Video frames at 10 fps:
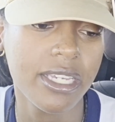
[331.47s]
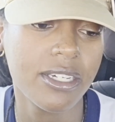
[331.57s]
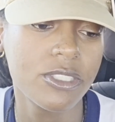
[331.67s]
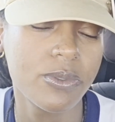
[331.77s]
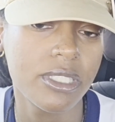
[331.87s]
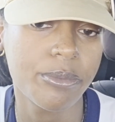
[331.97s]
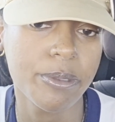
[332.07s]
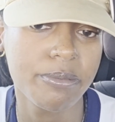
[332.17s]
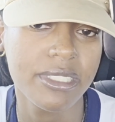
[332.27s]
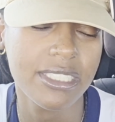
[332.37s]
It goes with the
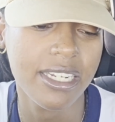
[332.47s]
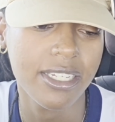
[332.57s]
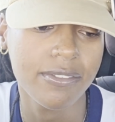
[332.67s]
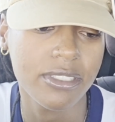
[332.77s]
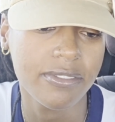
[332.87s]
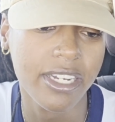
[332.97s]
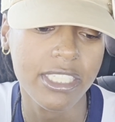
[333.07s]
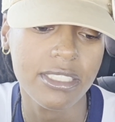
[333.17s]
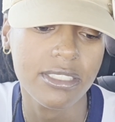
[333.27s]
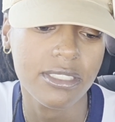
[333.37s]
premium aesthetic of those
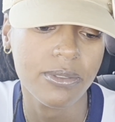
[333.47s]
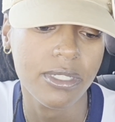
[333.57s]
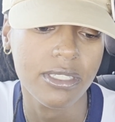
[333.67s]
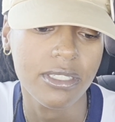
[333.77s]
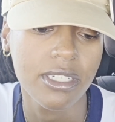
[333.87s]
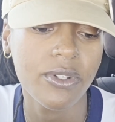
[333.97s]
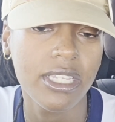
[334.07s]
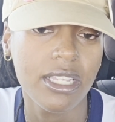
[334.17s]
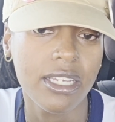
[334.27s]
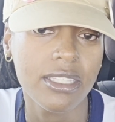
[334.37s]
Bytes as well. I
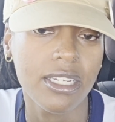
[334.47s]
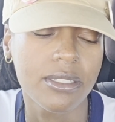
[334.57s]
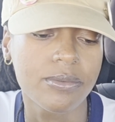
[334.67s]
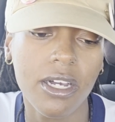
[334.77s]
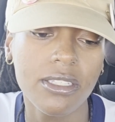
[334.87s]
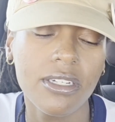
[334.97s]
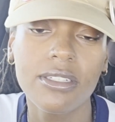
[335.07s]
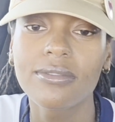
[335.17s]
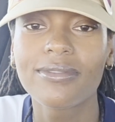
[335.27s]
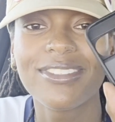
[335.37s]
really like that. All in
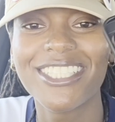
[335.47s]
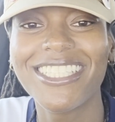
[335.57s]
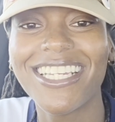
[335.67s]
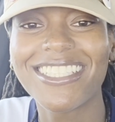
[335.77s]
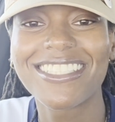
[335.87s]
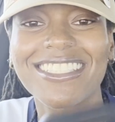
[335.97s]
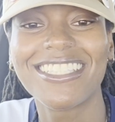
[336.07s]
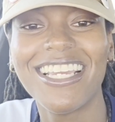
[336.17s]
all, good case.